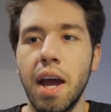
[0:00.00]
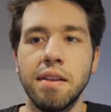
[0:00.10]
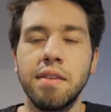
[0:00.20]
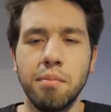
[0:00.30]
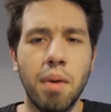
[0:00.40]

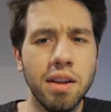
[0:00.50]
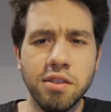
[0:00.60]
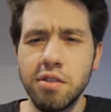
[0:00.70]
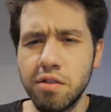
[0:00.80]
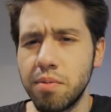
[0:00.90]
And in
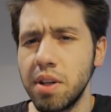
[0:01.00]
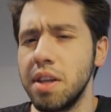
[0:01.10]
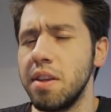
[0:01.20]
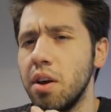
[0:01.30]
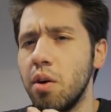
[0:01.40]
Monsters,
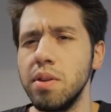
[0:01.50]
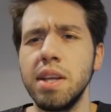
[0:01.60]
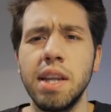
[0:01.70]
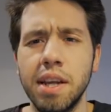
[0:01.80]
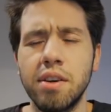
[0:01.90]
really the
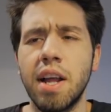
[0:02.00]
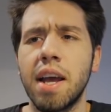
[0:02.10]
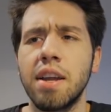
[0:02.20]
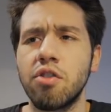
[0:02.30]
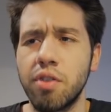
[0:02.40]
only leader
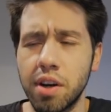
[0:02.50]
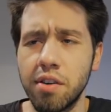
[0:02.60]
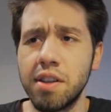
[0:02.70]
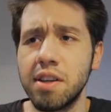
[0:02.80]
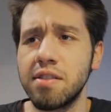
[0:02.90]
that can
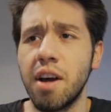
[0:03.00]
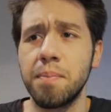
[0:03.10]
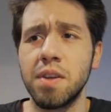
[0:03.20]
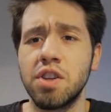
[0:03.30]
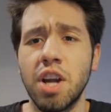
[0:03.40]
trigger this
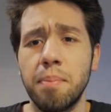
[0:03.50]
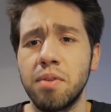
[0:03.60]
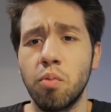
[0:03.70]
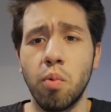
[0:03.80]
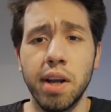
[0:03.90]
up to
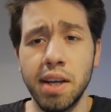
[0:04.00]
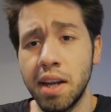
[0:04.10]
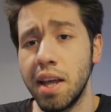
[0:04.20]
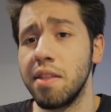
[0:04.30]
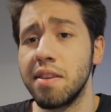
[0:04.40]
Chapter
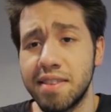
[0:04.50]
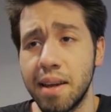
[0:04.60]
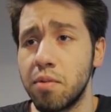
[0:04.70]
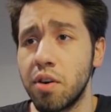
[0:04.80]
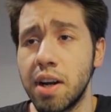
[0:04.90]
1 in the
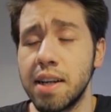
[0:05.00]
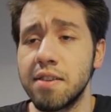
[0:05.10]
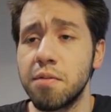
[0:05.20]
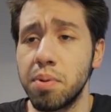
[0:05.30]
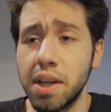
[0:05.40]
same turn that
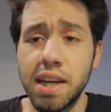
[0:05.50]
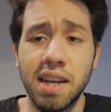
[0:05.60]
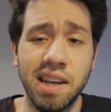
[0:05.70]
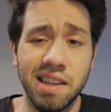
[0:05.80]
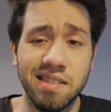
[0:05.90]
it's
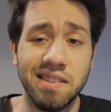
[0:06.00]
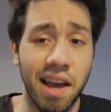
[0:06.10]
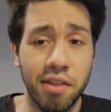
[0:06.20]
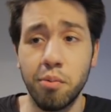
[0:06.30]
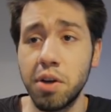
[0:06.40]
played is
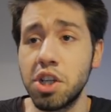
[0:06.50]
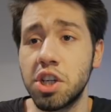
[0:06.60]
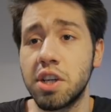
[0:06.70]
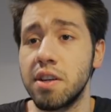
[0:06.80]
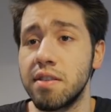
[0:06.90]
Death
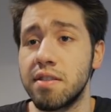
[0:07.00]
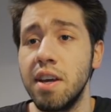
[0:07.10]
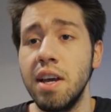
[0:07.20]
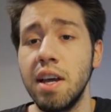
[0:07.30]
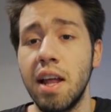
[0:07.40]
Wish, because
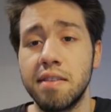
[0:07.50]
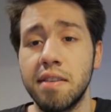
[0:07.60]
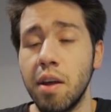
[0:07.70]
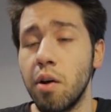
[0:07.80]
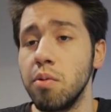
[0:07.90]
that's
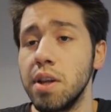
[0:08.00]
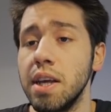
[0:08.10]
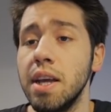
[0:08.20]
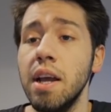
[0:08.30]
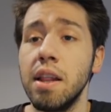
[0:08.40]
the
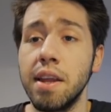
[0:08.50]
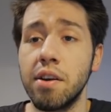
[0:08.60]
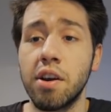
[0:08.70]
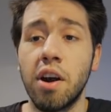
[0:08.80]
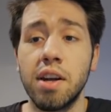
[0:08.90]
only
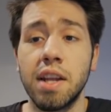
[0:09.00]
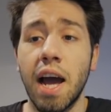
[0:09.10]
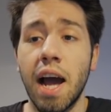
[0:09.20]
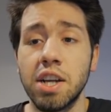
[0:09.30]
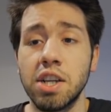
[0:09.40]
leader card that
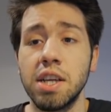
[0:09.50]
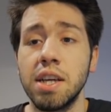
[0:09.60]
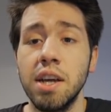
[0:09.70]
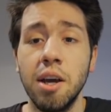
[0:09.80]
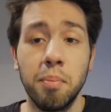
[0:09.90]

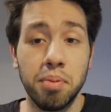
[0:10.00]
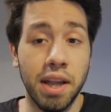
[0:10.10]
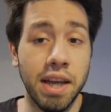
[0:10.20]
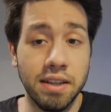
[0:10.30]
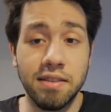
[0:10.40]
actually
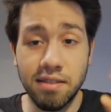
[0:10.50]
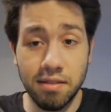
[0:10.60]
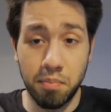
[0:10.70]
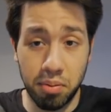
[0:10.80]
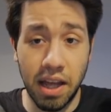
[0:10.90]
plays